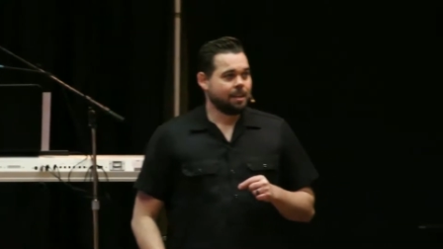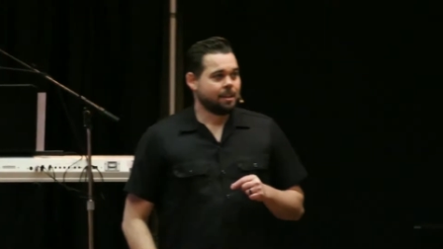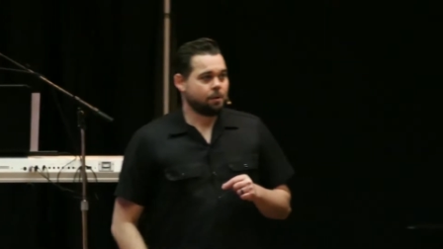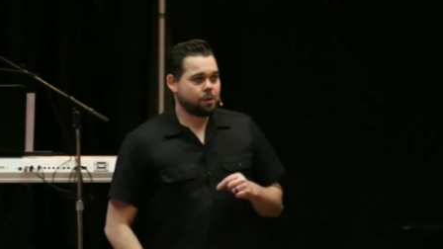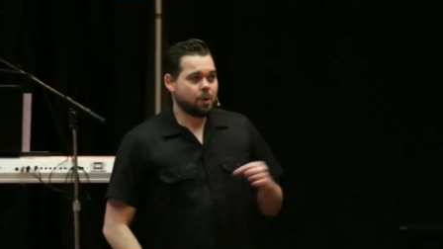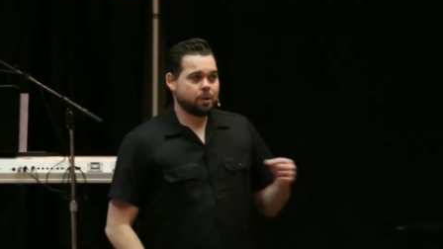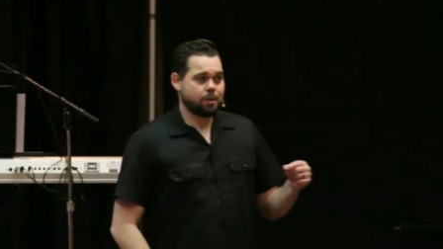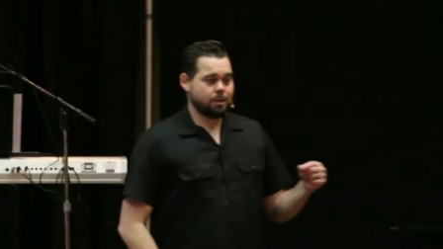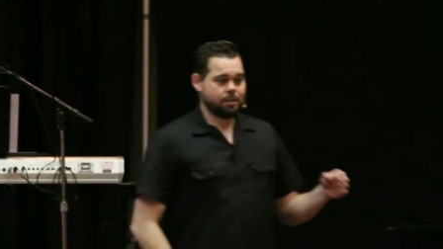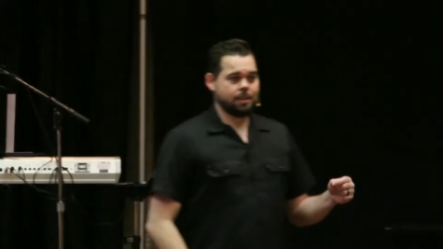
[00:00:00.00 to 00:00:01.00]
They would go
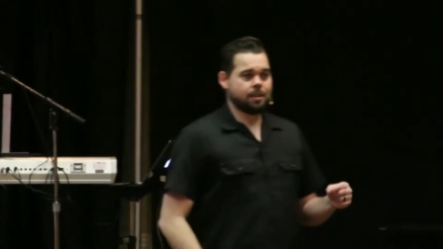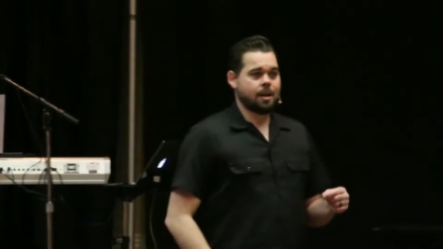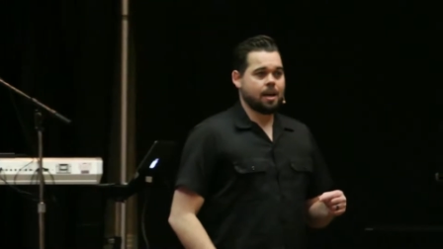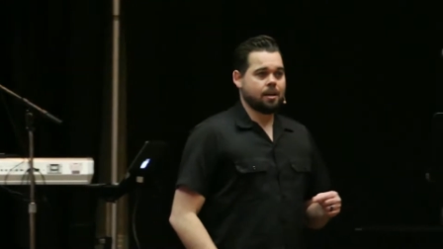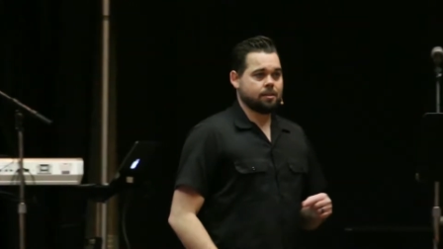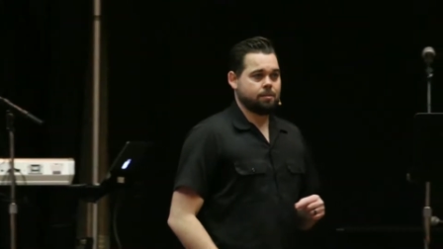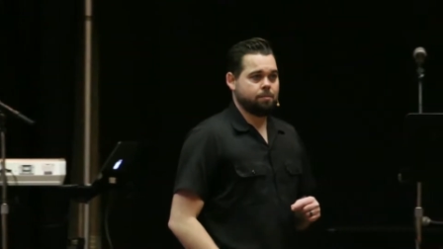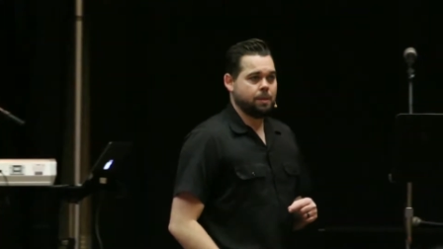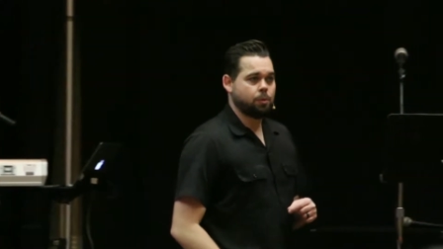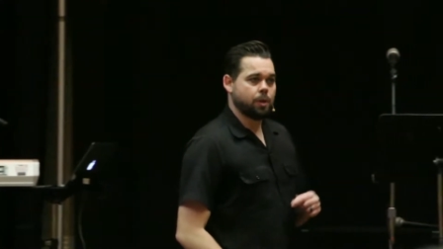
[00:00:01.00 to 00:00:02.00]
into the synagogues,
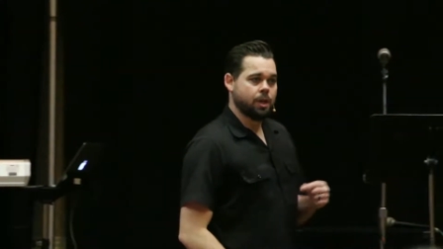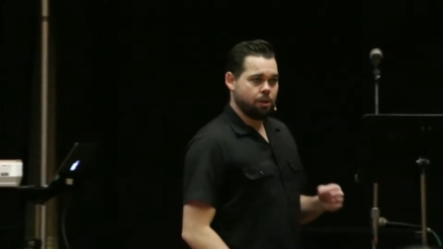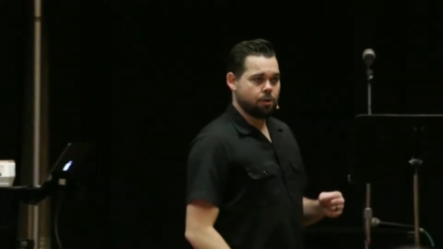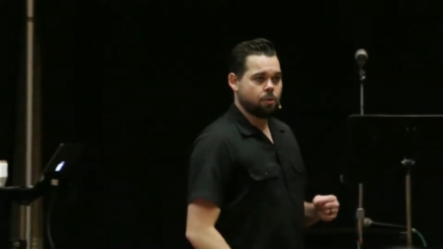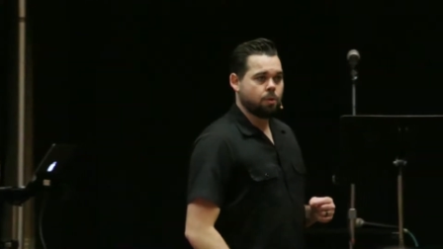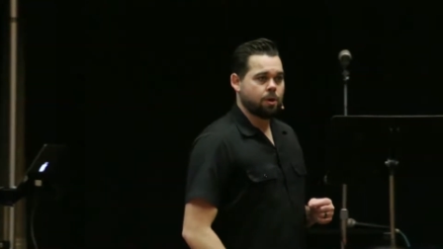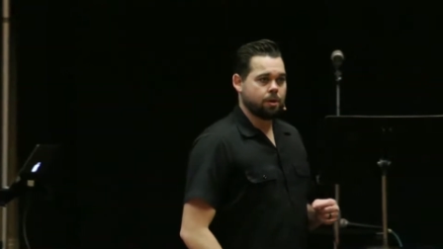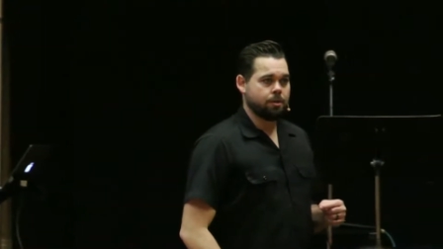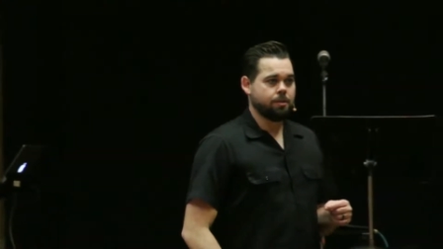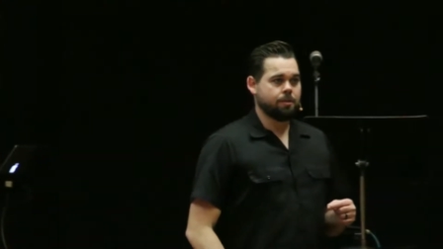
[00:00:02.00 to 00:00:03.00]
people would hear the
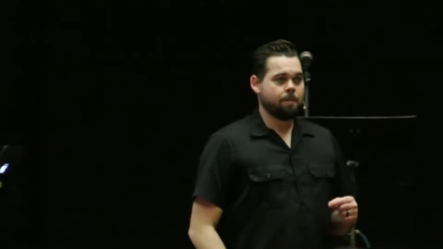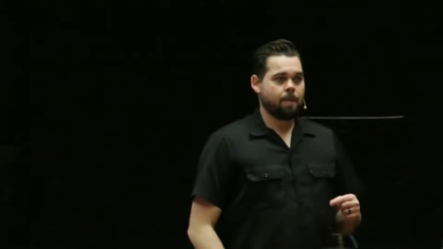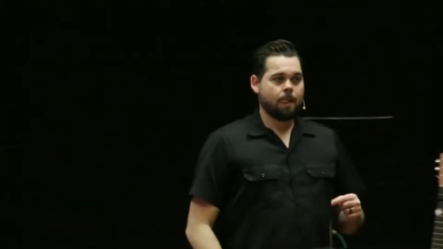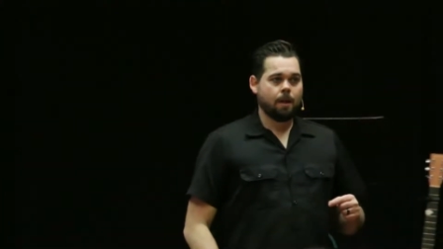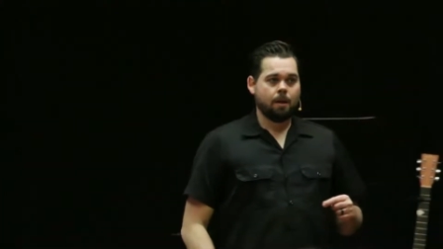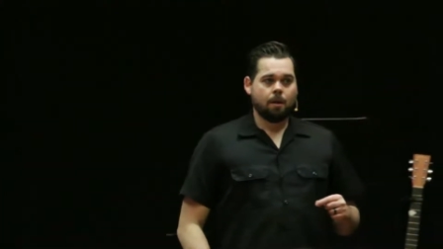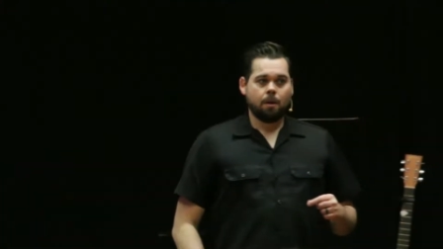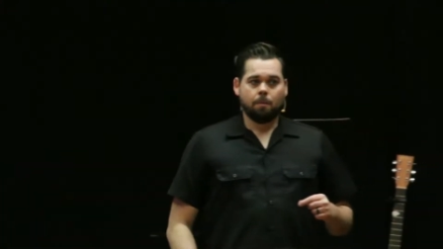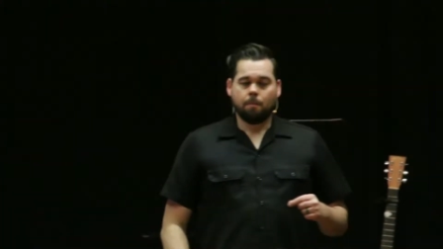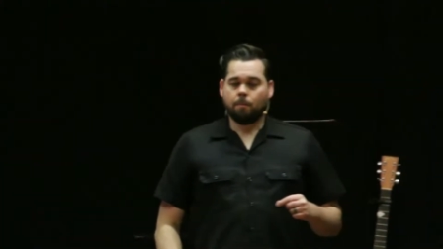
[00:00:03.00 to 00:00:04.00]
words,
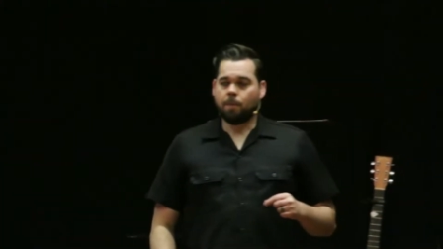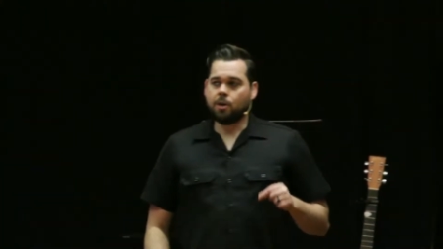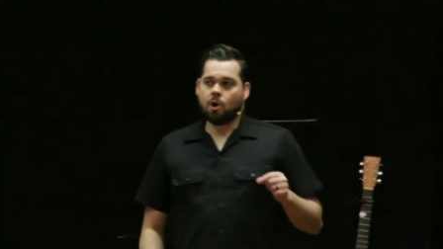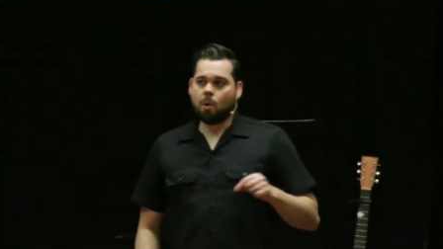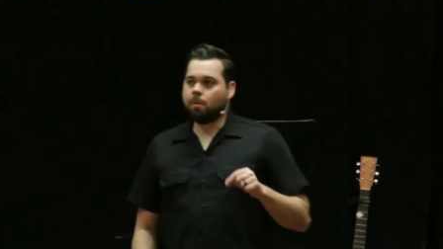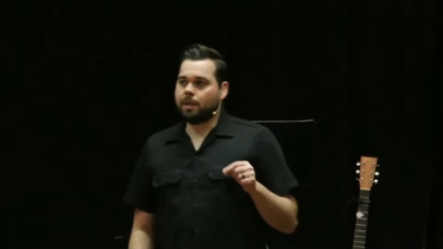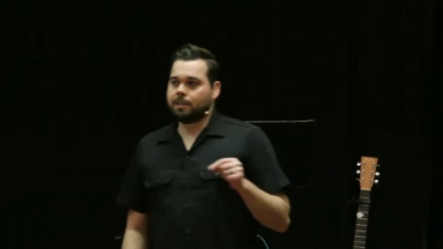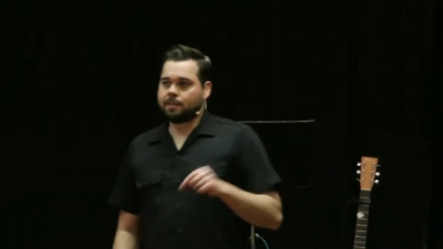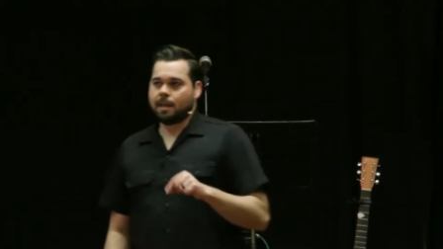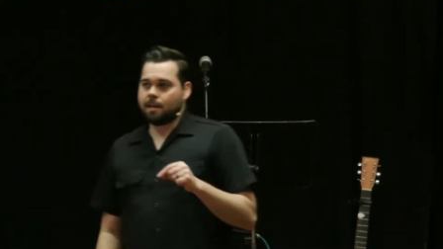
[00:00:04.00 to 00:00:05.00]
but nobody
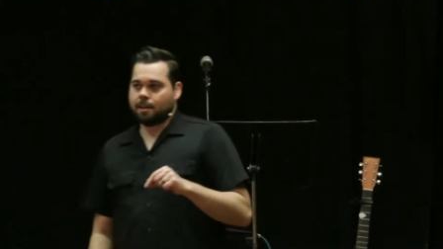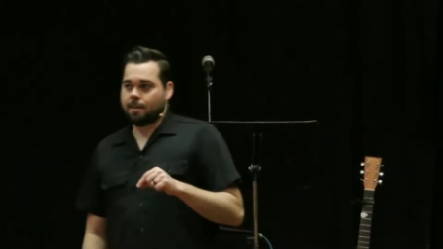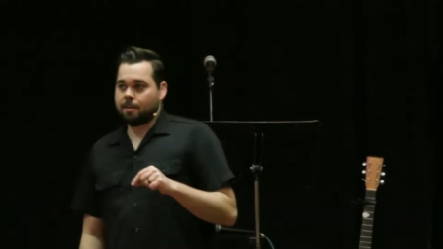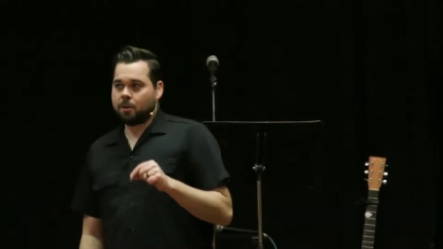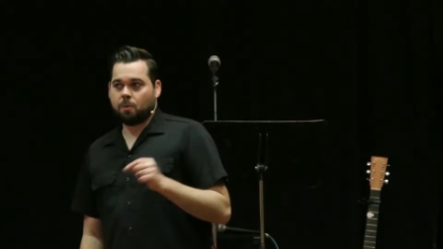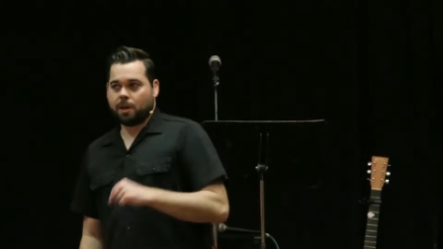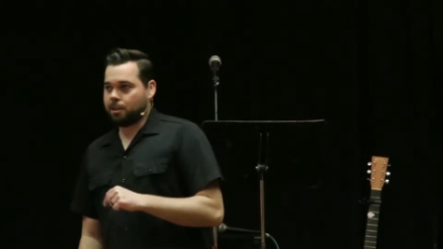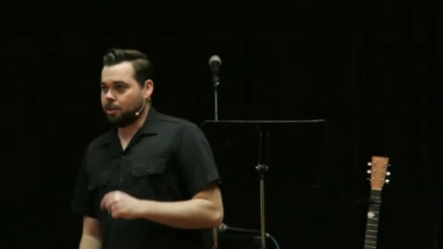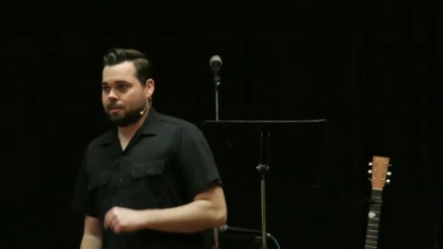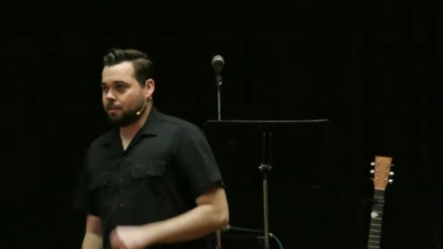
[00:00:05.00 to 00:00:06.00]
said it the way
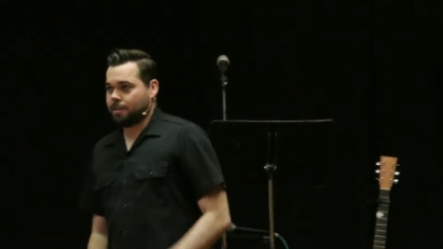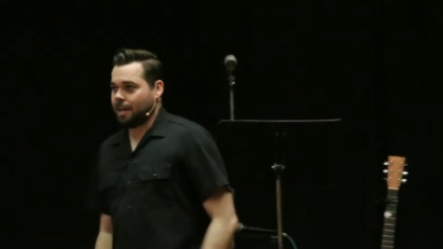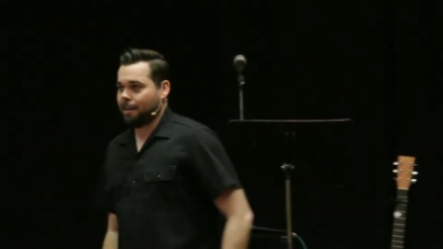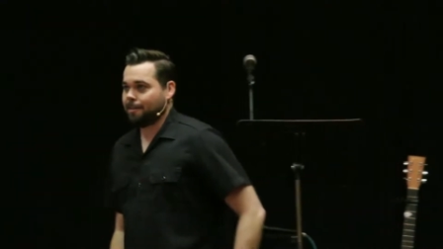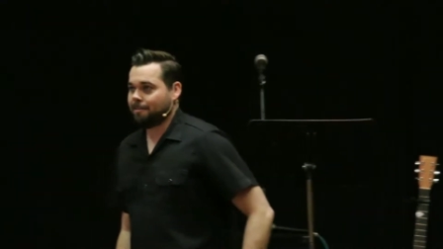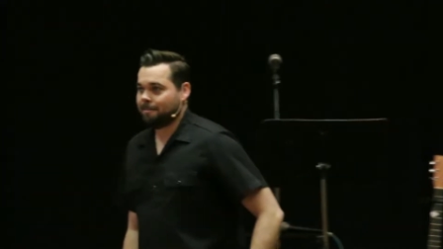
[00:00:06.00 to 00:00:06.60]
Jesus said it.